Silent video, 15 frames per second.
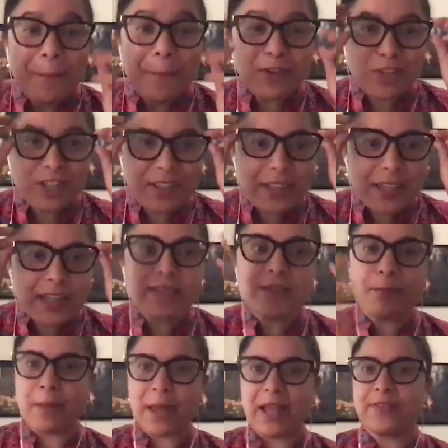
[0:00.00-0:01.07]
But she is
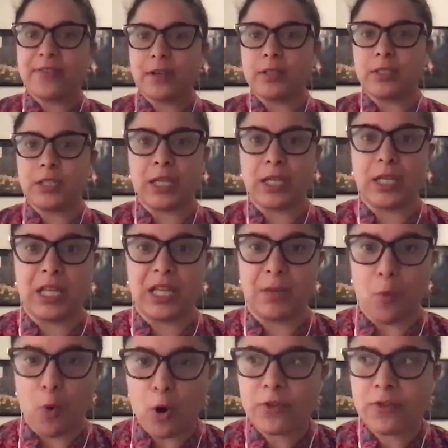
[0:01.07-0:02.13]
basically
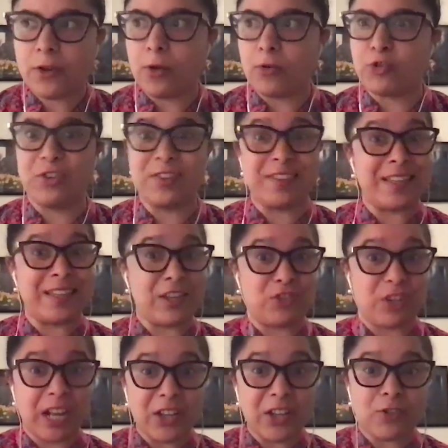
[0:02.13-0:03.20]
immortal. She's an
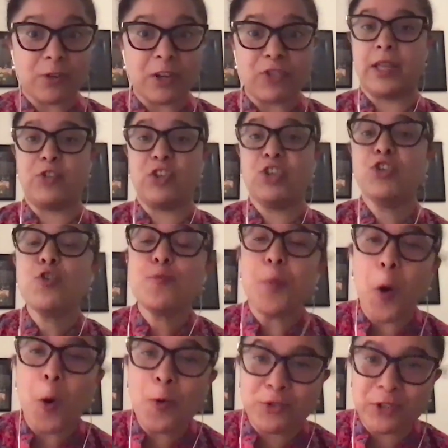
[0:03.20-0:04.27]
enchantress. She knew
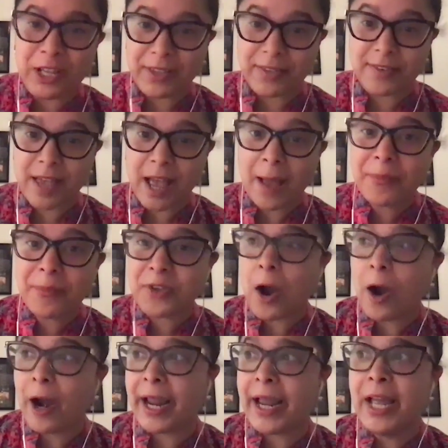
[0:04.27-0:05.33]
potions. I'm
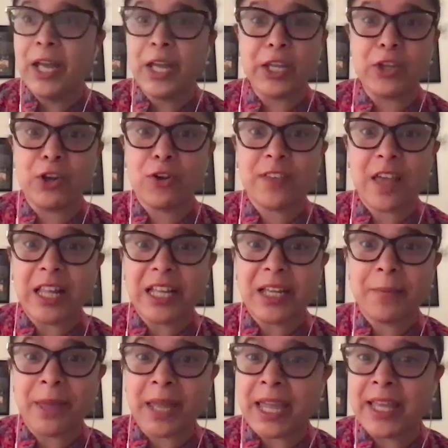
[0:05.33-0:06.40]
sorry, you're
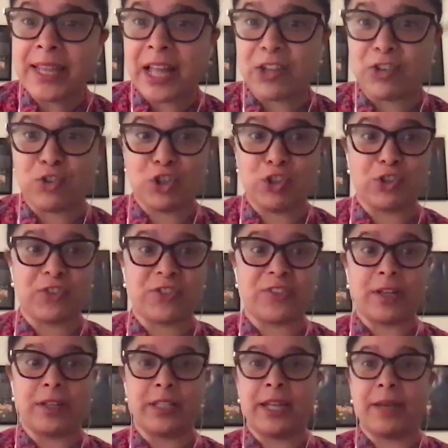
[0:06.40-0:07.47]
telling me that she just
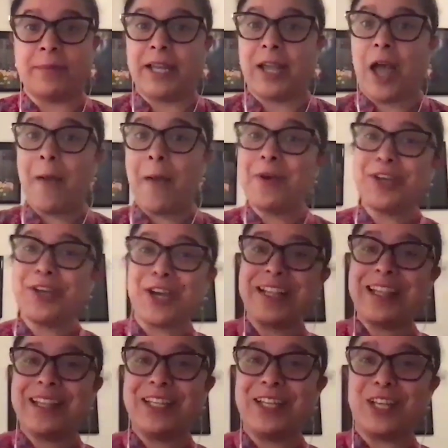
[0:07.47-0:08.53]
suddenly, I'm like, I'm a
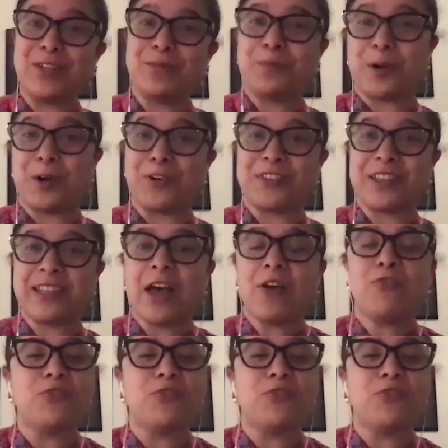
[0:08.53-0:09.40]
good person now?